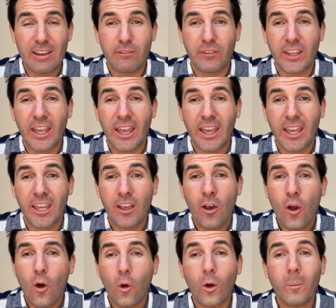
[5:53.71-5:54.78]
VA,
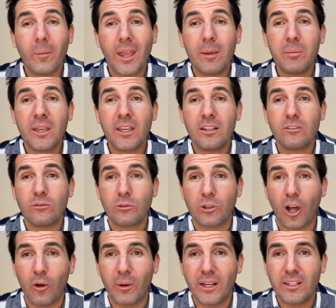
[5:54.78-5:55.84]
or maybe
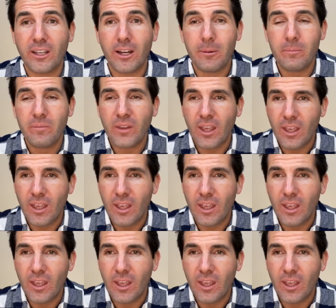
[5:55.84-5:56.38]
low income,